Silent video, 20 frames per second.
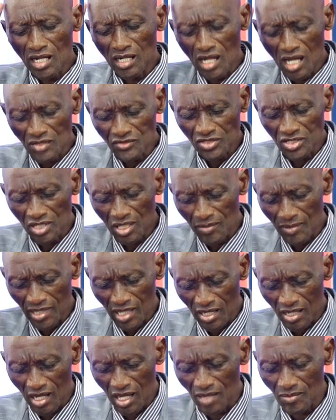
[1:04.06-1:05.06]
kila
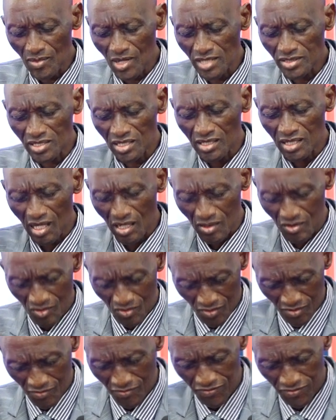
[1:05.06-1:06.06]
nafsi ya mwanadamu
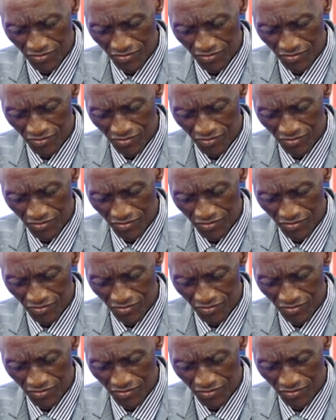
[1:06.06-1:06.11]
atendayo.